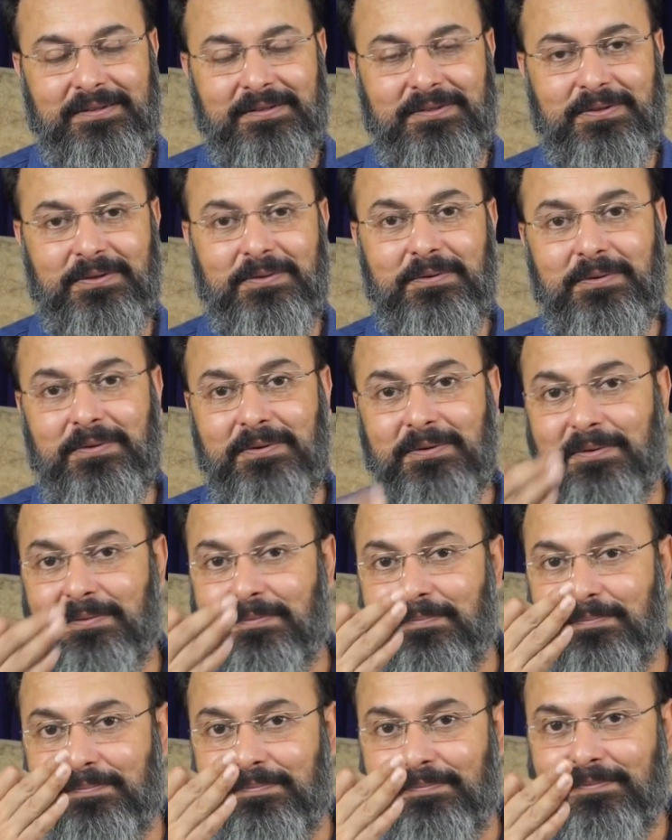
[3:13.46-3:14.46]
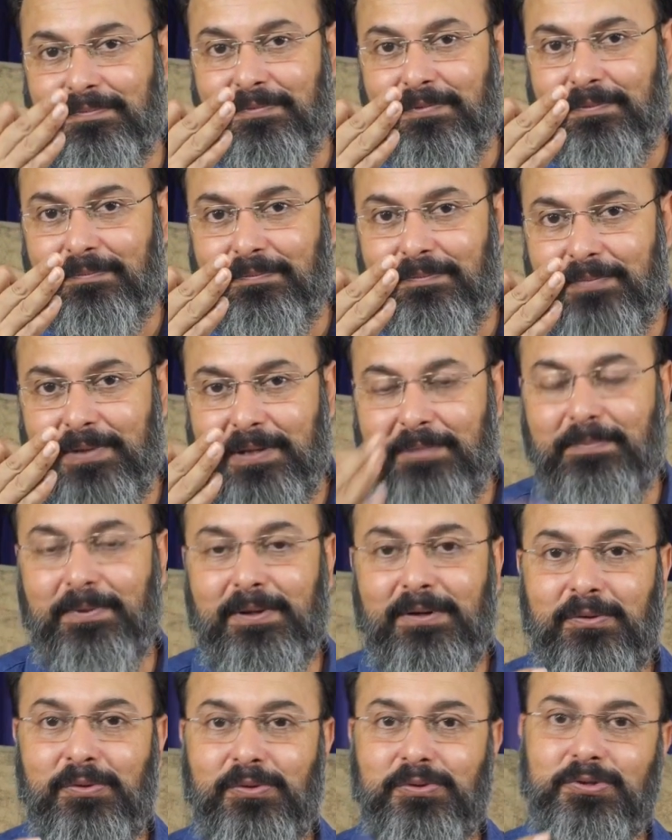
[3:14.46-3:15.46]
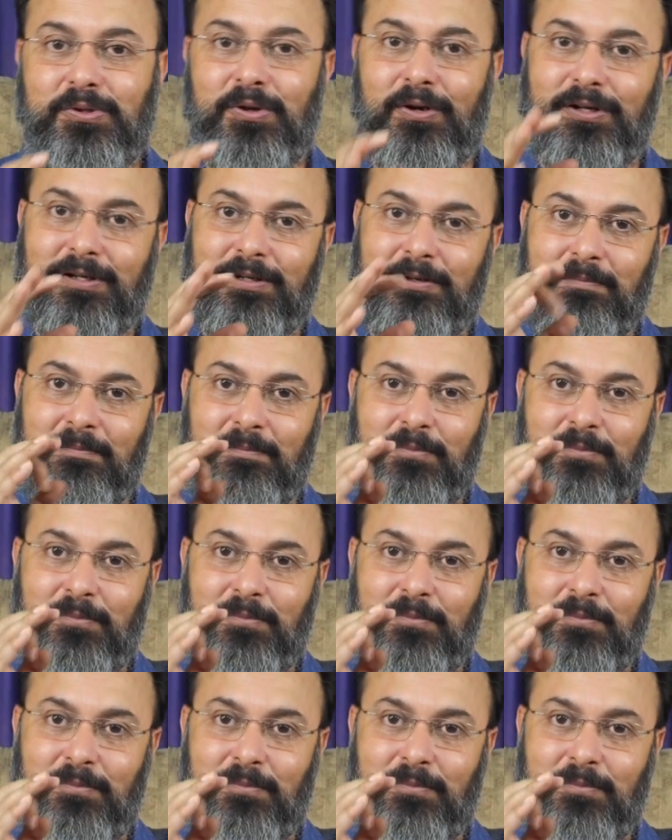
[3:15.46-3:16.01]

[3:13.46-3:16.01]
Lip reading: So people who's got